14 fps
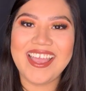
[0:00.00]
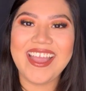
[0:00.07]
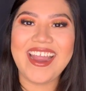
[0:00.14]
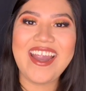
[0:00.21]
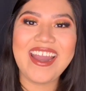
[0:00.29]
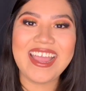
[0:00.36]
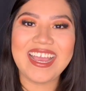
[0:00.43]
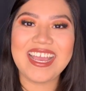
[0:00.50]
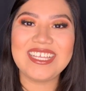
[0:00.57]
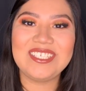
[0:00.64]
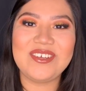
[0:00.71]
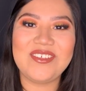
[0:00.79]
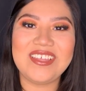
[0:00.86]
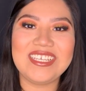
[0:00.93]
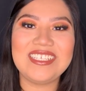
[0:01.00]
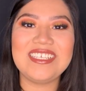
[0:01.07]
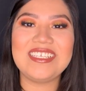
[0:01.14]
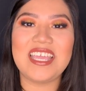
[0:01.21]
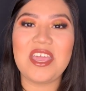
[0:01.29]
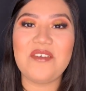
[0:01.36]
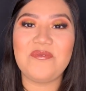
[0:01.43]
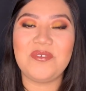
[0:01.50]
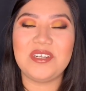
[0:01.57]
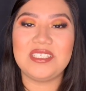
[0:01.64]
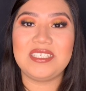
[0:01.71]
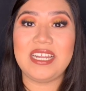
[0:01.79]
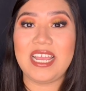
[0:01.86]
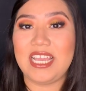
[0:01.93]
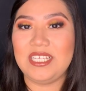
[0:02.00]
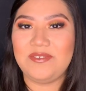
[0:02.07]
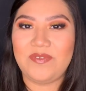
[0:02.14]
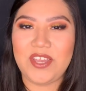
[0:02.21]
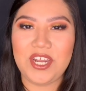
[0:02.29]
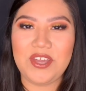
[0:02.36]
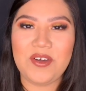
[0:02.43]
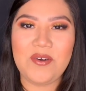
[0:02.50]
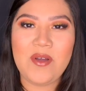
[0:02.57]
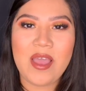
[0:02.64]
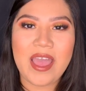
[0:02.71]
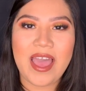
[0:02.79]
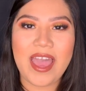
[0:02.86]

Alright guys, so this is it for today's video.